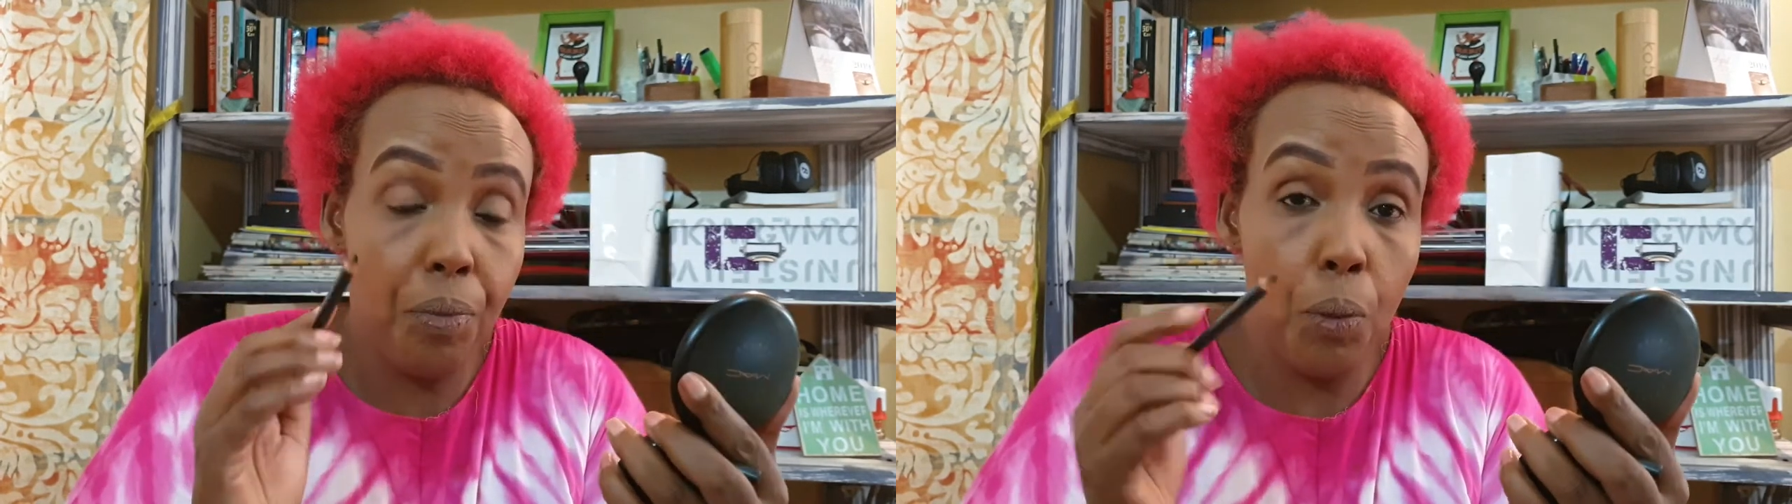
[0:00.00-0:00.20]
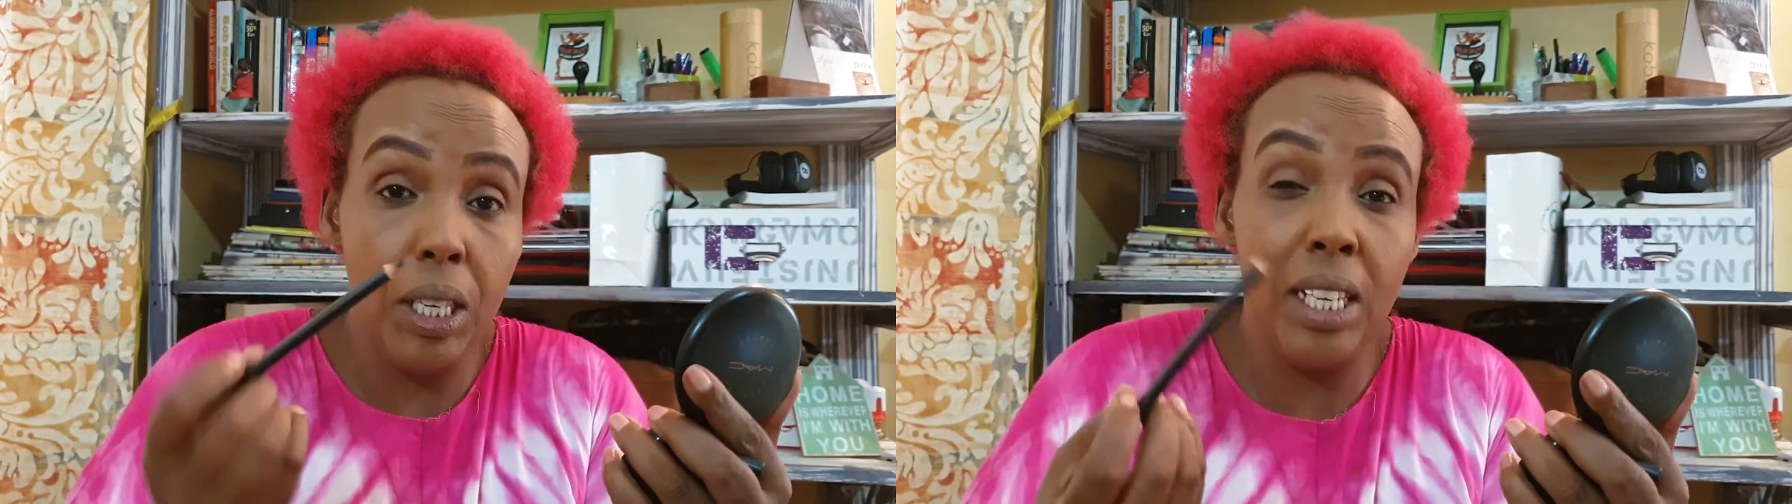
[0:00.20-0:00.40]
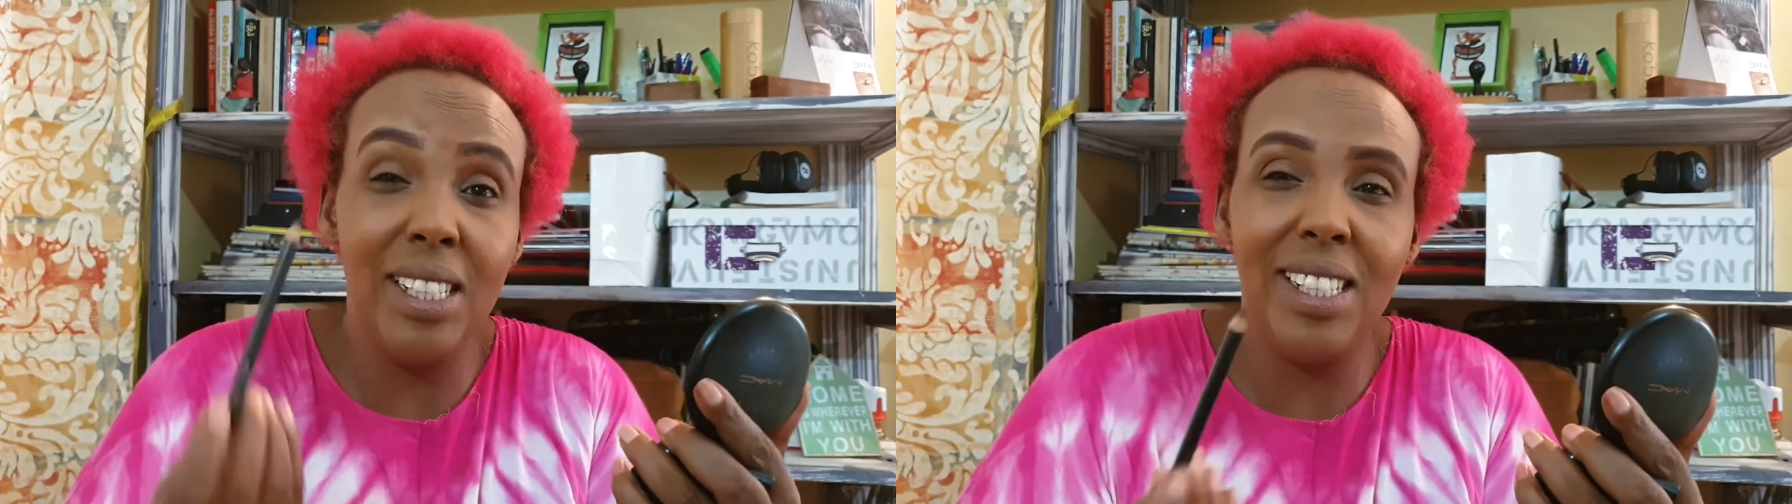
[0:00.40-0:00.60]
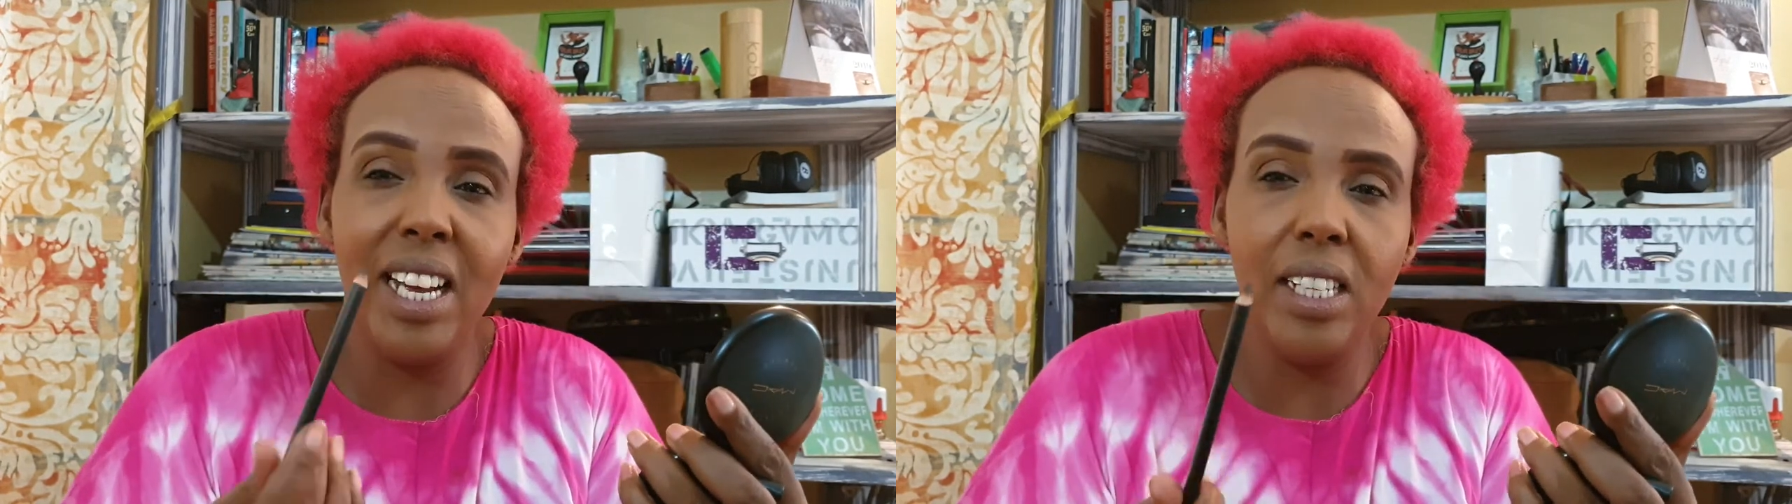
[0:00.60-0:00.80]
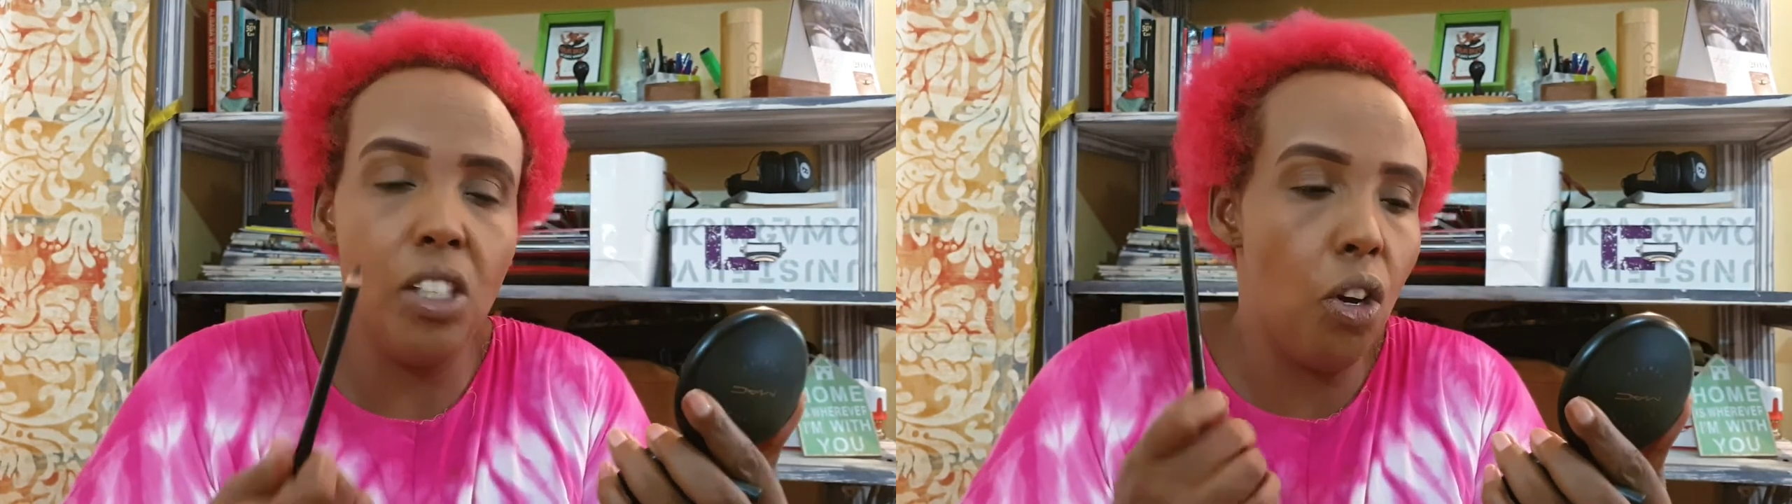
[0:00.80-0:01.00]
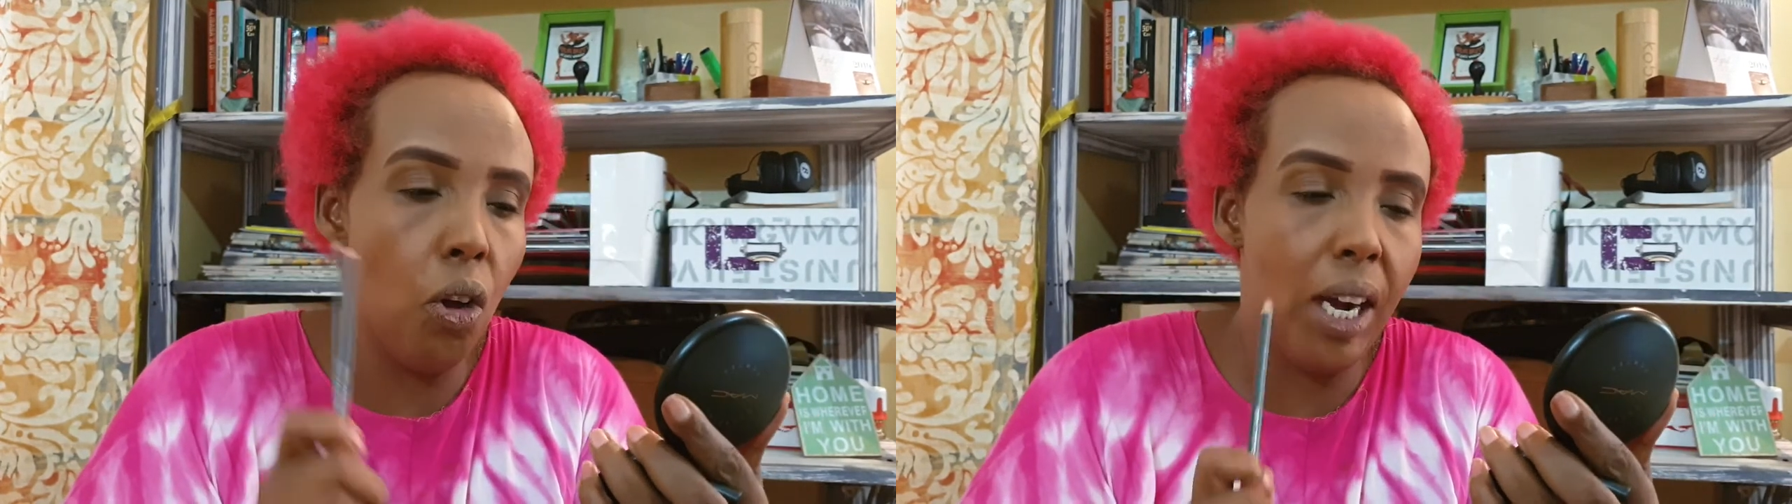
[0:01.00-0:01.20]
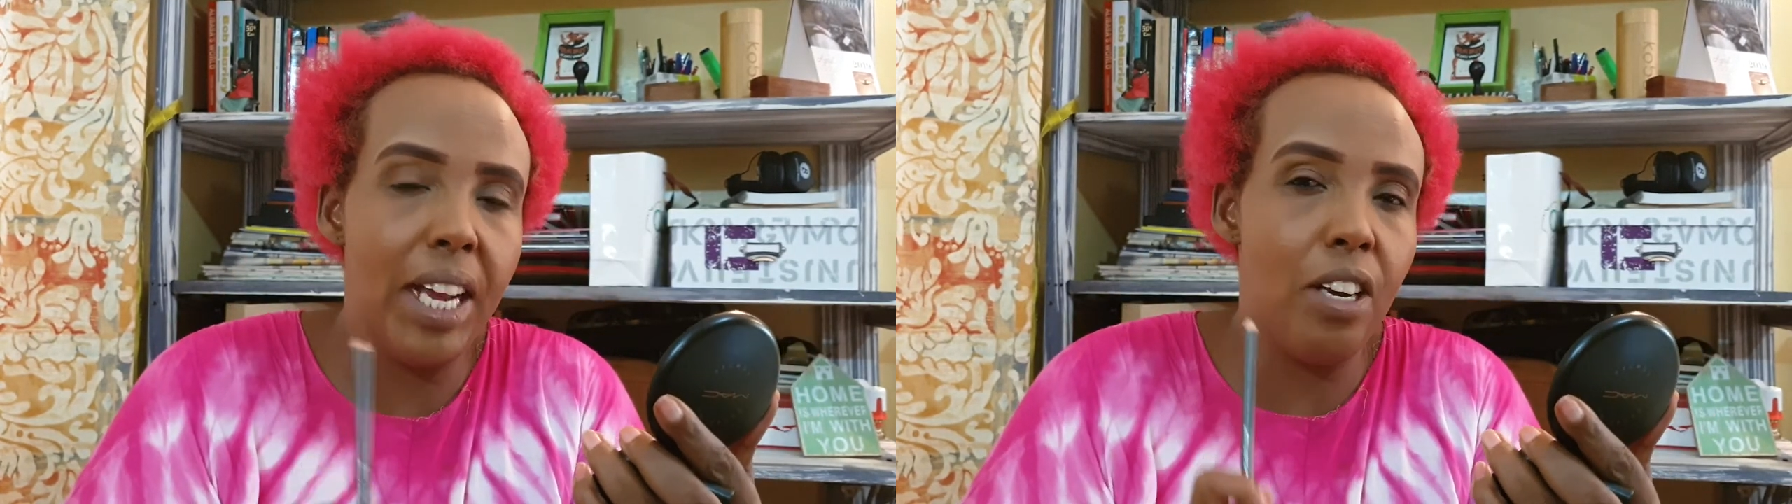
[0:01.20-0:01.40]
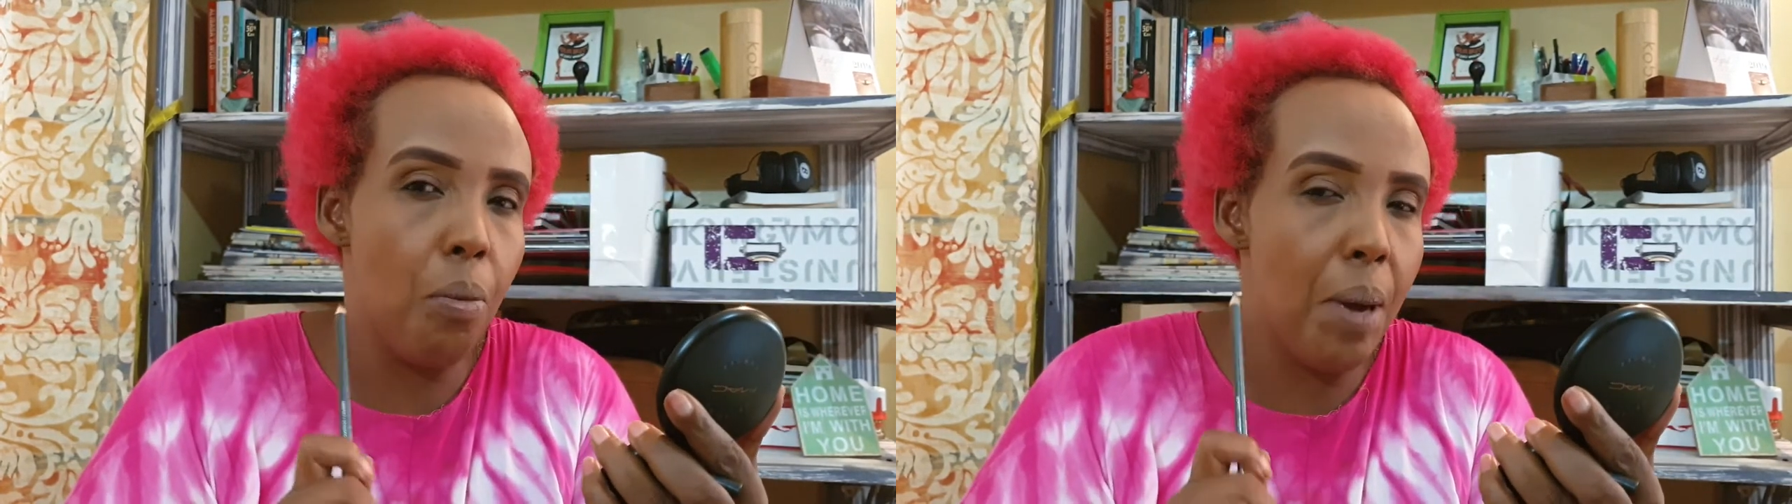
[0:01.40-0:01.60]
when it stays longer
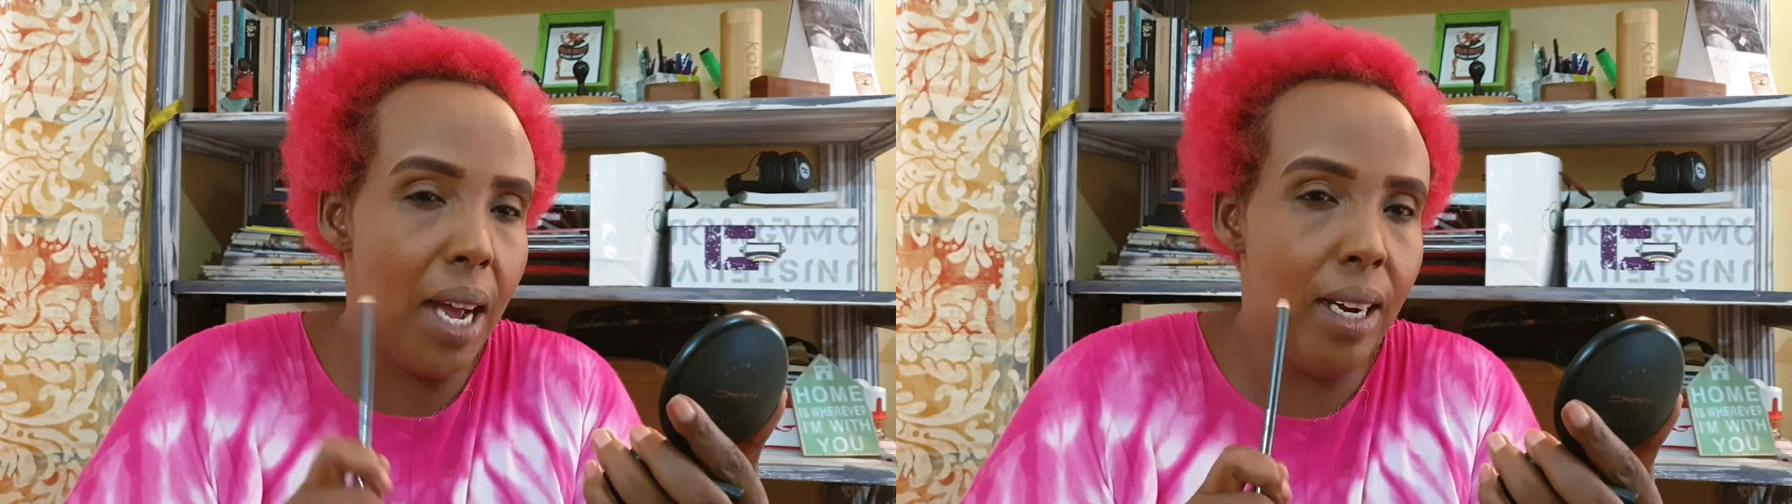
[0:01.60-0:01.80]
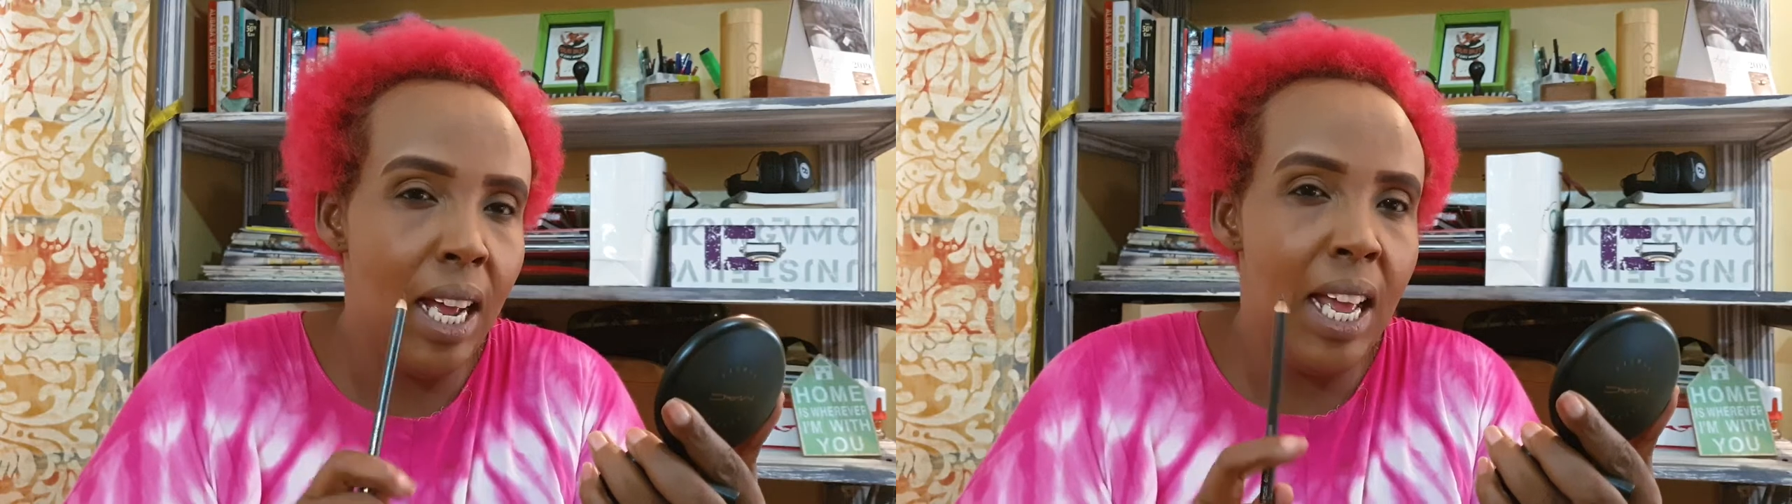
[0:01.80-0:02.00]
in your bag,